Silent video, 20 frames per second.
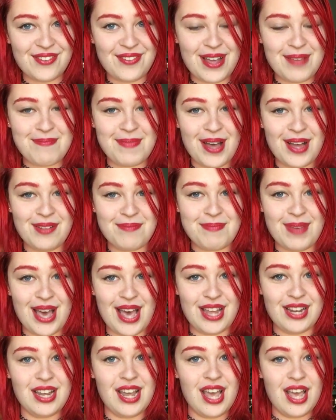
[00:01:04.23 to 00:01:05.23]
a weight belt,
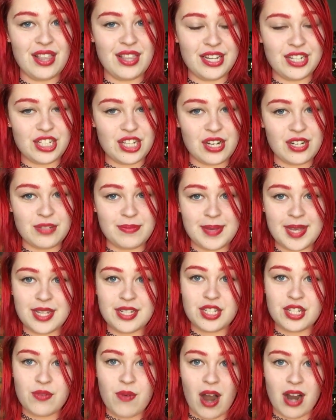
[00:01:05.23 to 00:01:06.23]
but they shouldn't be
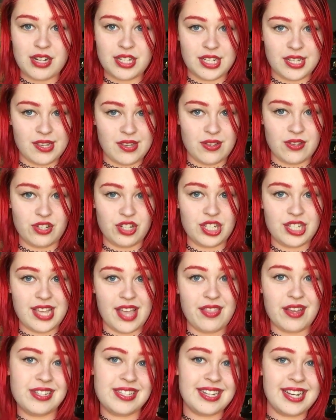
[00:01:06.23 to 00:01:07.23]
too hard to use. She
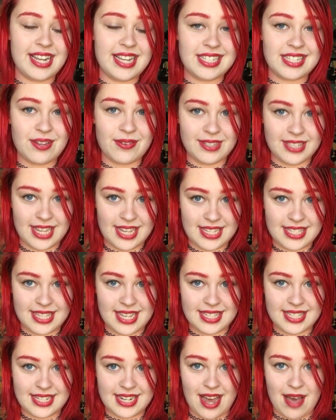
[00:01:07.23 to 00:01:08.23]
said there's an easy release
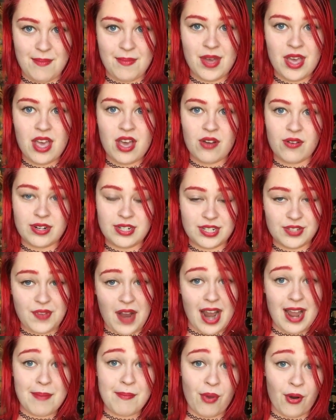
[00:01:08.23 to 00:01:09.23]
system, which is
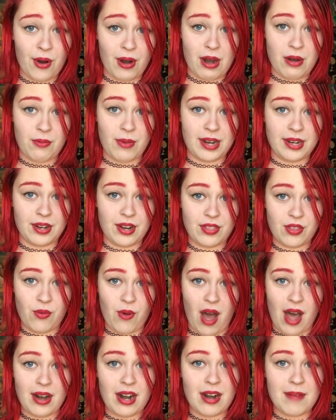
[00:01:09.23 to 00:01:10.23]
very important when you're in the
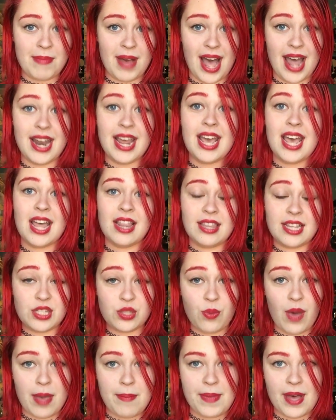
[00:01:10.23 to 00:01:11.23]
water, but these
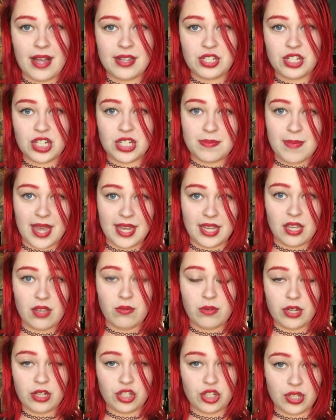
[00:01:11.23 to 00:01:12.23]
weight belts just make you
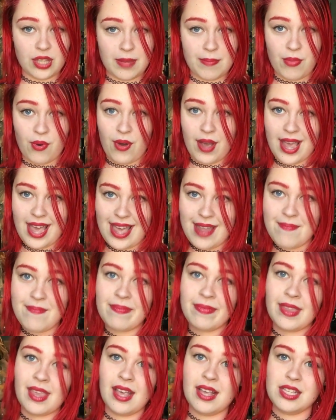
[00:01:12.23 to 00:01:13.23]
neutrally buoyant.
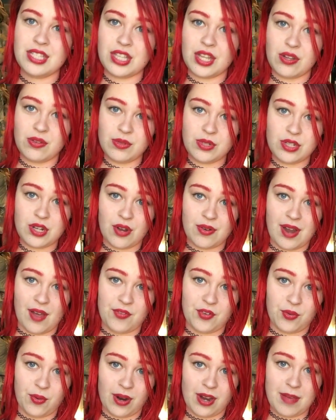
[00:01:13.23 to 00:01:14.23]
So you don't have
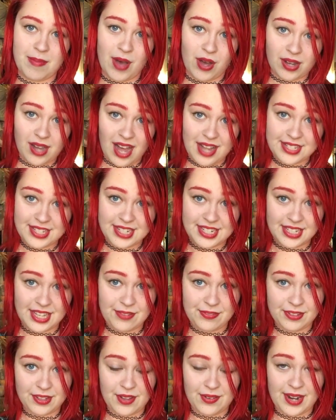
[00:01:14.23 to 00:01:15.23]
to worry about constantly
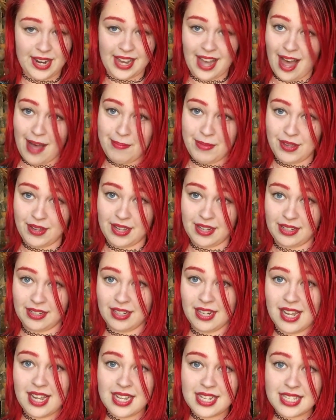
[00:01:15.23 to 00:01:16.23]
floating up. You can
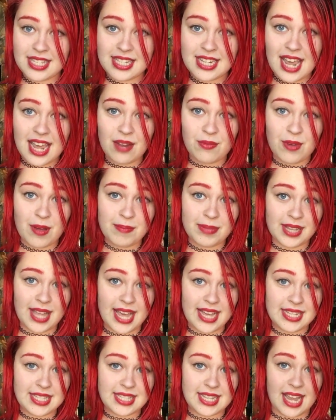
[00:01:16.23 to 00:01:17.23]
stay in one
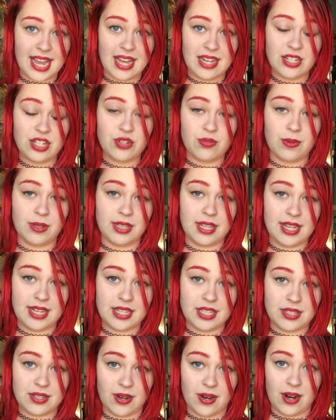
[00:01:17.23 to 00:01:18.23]
place and
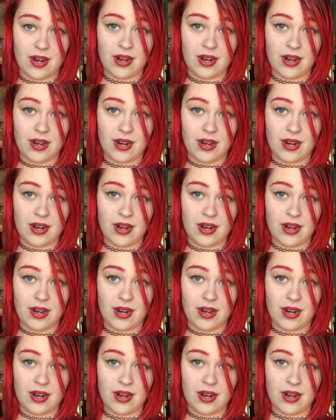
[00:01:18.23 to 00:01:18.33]
release